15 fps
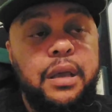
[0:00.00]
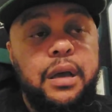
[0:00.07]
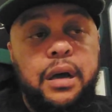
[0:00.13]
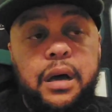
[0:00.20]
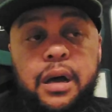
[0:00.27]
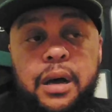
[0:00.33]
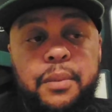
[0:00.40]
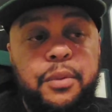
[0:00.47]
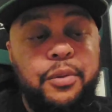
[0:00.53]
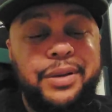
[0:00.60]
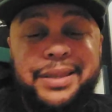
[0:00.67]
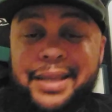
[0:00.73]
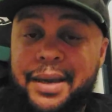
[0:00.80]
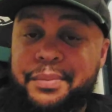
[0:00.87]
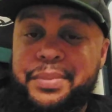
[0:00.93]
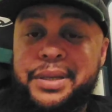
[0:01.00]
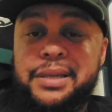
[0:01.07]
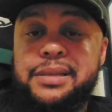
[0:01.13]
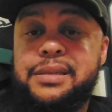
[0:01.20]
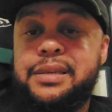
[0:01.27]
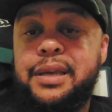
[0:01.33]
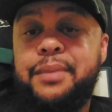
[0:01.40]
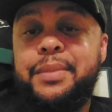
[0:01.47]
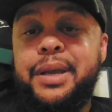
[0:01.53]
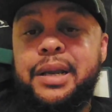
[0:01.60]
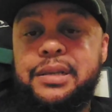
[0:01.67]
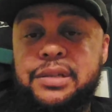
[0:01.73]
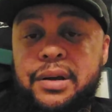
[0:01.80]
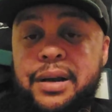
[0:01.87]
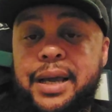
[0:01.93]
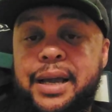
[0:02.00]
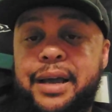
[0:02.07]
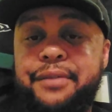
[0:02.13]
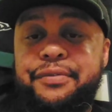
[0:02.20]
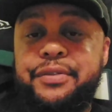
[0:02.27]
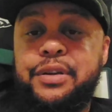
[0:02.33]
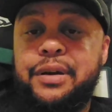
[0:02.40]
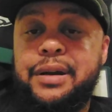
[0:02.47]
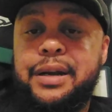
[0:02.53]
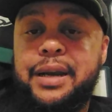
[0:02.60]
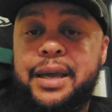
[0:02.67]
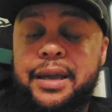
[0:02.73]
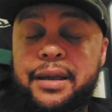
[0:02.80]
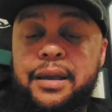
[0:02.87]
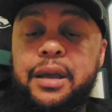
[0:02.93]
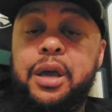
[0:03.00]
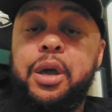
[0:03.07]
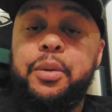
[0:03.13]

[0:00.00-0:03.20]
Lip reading: But with that being said, man, that's all I got for y'all tonight.